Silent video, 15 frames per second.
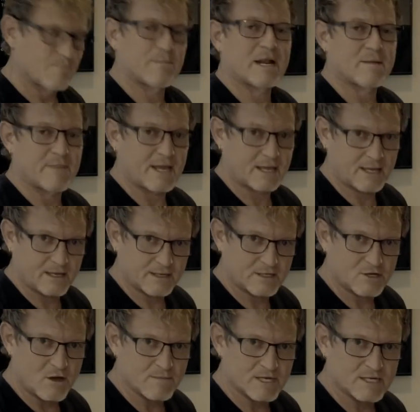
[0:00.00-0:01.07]
but I'm making it
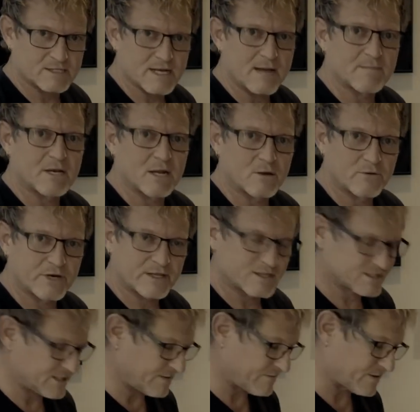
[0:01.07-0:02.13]
dominant. I'm lowering the
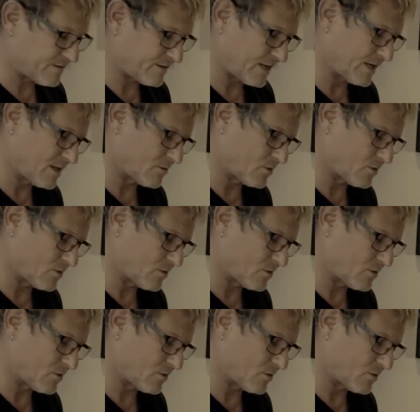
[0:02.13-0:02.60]
7th. In other